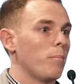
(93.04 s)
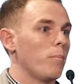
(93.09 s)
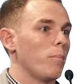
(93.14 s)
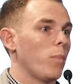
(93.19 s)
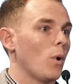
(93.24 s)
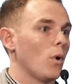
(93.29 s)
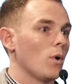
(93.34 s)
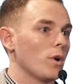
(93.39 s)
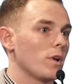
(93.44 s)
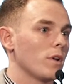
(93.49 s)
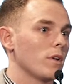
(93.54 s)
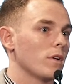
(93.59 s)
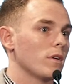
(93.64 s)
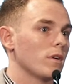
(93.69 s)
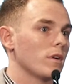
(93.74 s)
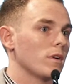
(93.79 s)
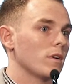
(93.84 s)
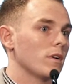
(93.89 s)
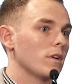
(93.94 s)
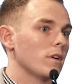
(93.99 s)
But
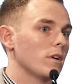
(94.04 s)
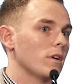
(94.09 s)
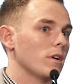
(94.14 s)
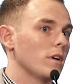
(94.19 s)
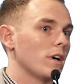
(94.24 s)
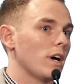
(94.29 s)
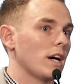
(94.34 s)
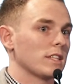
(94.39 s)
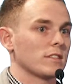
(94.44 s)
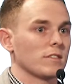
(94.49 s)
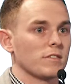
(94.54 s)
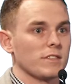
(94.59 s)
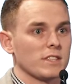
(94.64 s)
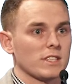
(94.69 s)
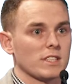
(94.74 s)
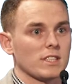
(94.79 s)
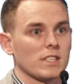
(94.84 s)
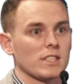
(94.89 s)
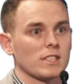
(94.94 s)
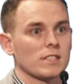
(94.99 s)
as a
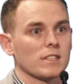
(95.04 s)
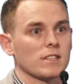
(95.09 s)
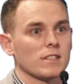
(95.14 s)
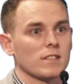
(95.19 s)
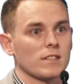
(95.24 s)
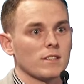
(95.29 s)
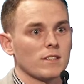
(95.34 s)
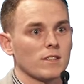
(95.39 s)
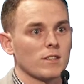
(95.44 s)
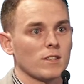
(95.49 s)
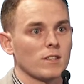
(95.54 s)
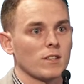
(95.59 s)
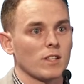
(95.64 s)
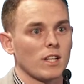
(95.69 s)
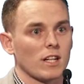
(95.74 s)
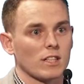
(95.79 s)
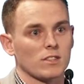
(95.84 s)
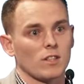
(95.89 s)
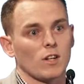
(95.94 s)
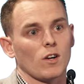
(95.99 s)
physicist,
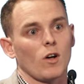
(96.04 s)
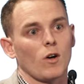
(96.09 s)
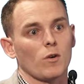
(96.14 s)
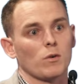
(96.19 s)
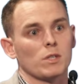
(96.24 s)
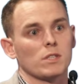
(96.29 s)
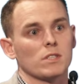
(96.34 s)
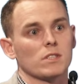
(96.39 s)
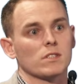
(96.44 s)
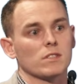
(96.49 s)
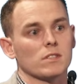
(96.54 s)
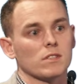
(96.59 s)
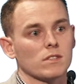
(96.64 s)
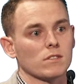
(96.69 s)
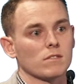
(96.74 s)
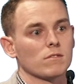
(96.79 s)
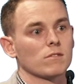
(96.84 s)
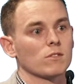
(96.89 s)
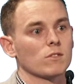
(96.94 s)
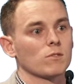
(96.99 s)
that's not always
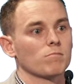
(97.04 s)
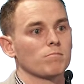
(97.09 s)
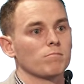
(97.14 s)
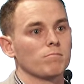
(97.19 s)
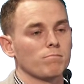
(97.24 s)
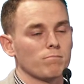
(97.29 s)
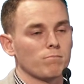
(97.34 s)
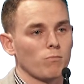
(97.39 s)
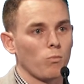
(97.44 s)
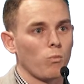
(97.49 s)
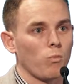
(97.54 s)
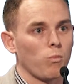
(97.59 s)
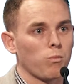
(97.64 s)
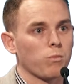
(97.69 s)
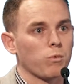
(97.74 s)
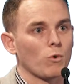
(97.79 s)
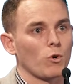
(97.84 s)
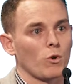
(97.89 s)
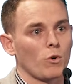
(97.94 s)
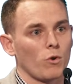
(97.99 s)

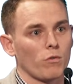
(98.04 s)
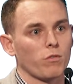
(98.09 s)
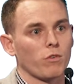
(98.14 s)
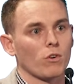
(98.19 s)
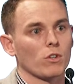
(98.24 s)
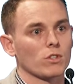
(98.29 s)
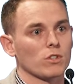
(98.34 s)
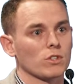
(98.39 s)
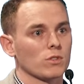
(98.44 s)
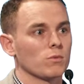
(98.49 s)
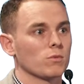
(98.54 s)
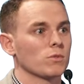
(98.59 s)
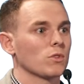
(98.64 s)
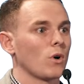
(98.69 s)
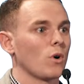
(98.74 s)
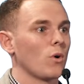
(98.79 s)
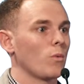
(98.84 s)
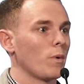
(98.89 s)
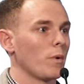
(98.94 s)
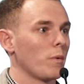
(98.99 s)
good enough for us,
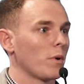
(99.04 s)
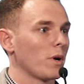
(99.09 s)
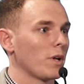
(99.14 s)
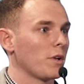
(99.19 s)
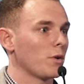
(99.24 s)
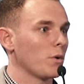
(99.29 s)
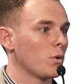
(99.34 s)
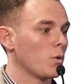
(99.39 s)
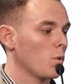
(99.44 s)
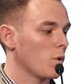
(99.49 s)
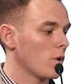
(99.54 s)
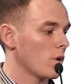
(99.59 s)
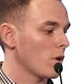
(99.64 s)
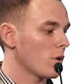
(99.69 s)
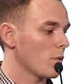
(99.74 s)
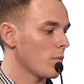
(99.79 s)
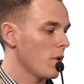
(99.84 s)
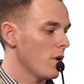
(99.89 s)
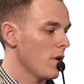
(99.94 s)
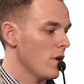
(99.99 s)
so we want to do
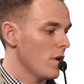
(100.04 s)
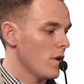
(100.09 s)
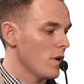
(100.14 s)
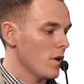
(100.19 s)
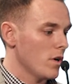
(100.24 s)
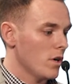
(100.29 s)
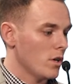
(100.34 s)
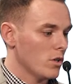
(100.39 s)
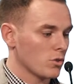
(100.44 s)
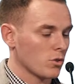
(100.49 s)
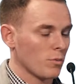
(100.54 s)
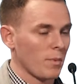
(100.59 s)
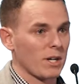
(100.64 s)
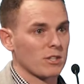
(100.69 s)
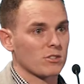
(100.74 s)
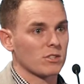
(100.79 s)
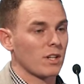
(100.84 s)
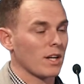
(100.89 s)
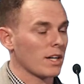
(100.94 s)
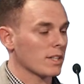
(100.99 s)
some
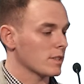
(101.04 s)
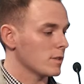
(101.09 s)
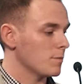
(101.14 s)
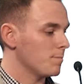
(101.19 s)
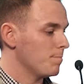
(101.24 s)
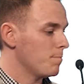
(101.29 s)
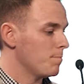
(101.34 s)
extra testing.